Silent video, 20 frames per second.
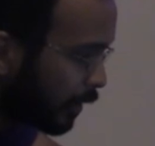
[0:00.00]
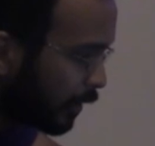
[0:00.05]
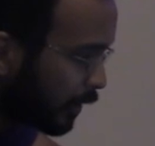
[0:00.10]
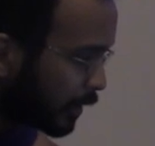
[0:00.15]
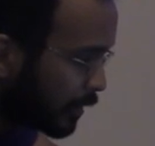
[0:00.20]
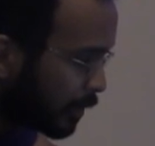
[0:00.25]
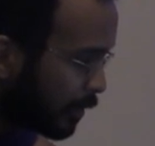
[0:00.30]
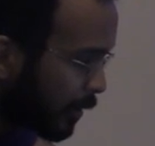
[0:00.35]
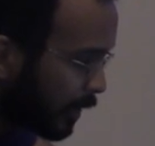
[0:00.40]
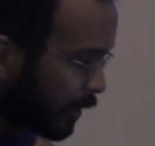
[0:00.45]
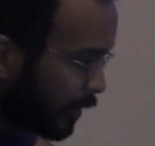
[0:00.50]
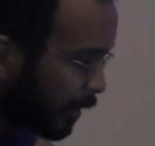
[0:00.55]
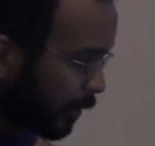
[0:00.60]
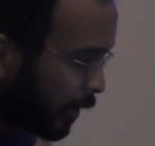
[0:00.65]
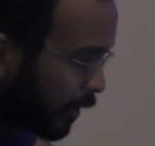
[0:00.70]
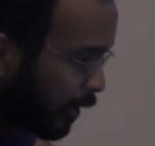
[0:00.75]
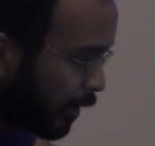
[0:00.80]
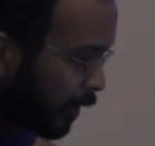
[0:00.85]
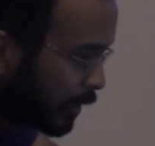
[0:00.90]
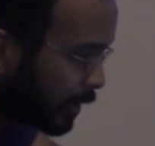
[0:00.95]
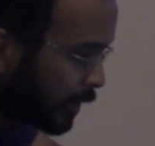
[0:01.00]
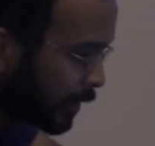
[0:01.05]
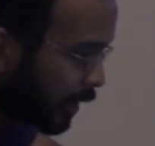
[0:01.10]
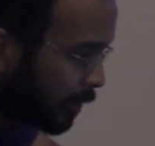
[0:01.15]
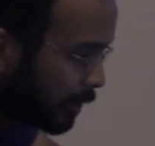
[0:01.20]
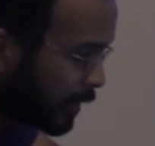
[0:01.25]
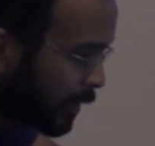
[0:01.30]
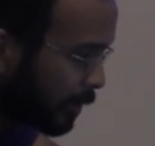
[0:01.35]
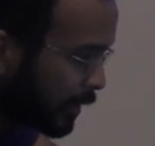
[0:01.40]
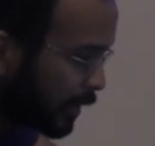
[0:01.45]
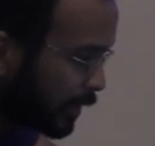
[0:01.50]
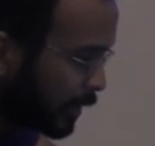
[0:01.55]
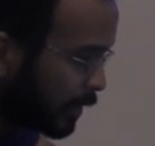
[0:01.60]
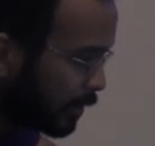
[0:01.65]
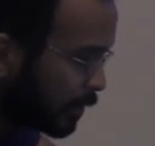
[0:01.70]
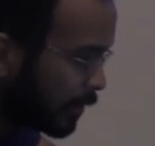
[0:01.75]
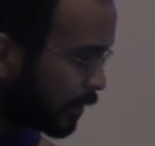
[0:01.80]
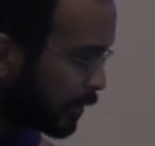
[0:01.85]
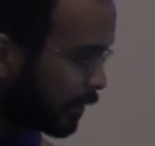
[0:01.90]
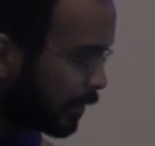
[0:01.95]
It's a method that we call setup
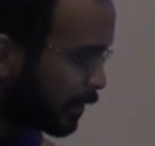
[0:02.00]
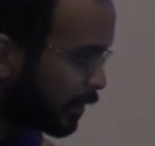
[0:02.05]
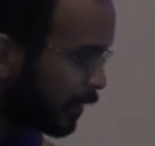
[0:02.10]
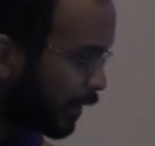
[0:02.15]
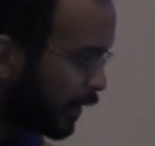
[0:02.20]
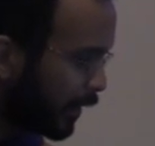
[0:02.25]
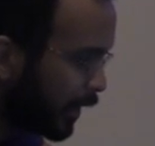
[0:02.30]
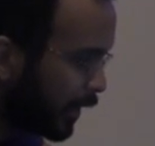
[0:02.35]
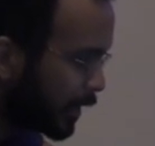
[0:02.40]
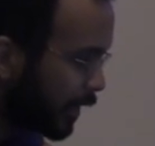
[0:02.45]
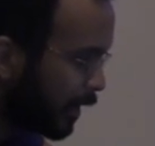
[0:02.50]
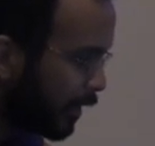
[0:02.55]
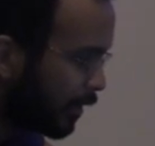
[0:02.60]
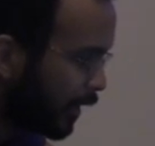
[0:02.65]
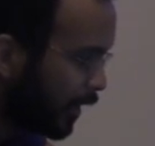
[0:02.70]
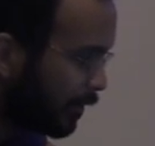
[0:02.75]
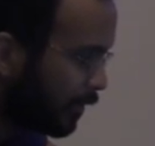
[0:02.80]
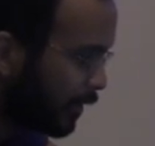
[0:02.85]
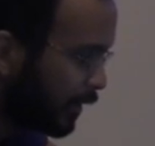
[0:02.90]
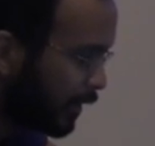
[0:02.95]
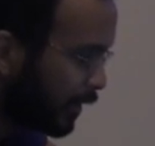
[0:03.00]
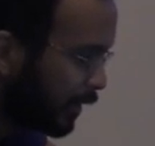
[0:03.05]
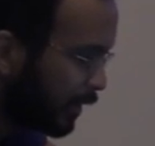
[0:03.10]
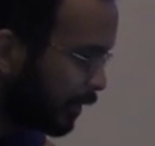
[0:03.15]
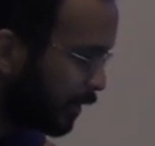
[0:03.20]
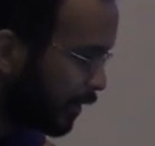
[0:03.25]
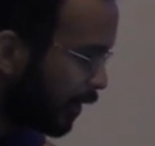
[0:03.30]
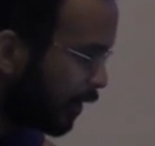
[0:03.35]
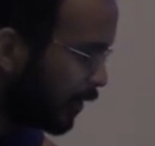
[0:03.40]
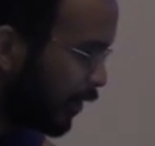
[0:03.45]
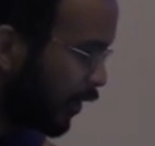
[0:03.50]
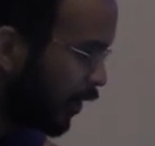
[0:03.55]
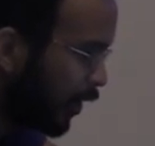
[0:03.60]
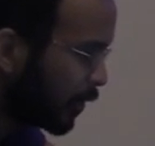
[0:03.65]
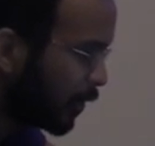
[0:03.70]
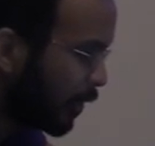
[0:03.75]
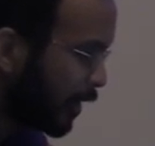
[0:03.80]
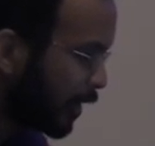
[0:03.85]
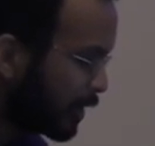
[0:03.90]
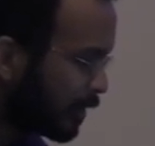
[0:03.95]
subsystems, and it's how everything, all the
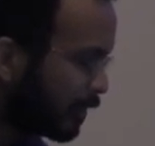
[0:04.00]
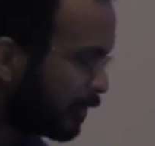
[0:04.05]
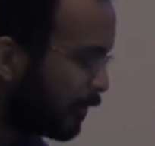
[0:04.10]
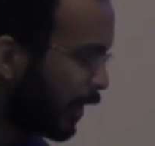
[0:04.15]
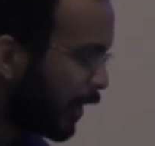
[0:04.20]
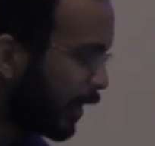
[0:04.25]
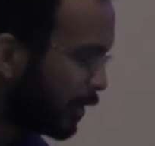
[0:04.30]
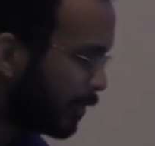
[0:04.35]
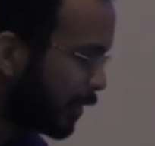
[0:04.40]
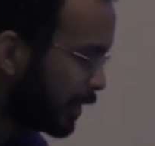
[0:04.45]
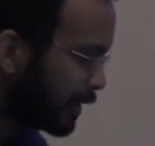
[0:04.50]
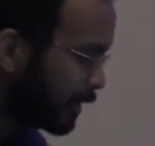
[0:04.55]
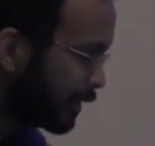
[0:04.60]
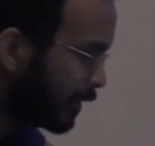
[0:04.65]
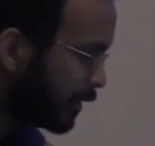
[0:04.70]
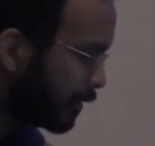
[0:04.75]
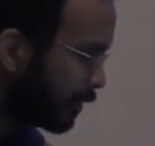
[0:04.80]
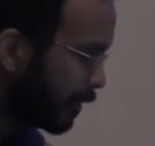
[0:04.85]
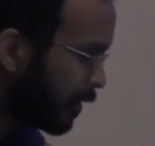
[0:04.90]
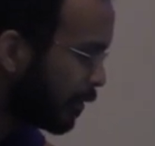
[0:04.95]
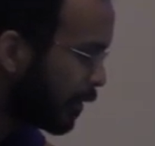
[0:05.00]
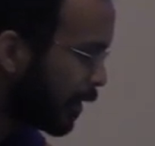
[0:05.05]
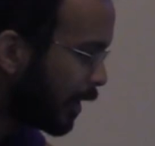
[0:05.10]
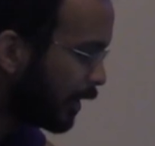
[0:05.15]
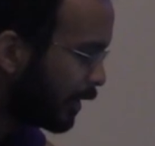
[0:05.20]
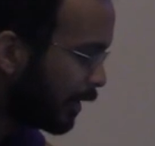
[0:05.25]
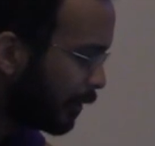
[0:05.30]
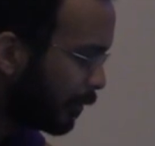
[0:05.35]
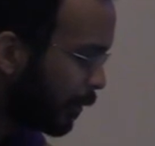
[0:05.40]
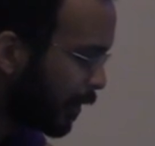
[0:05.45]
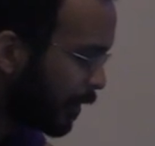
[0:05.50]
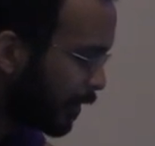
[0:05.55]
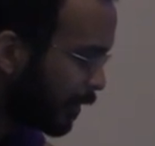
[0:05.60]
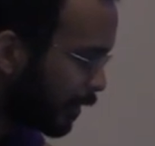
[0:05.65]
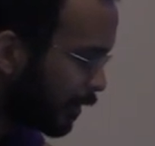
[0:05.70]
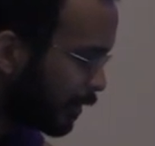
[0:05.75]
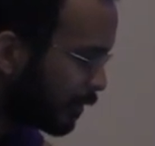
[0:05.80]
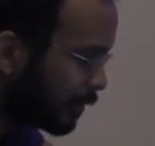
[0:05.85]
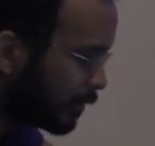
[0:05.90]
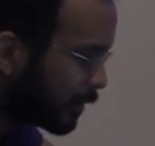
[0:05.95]
hardware gets defined basically in the robot and where it
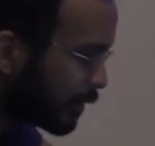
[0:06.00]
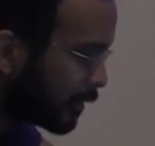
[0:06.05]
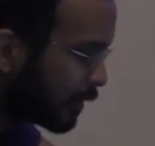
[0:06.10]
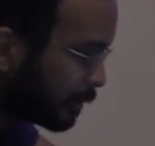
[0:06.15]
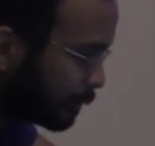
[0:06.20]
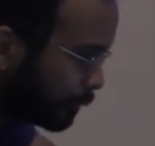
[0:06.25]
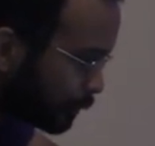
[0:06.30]
goes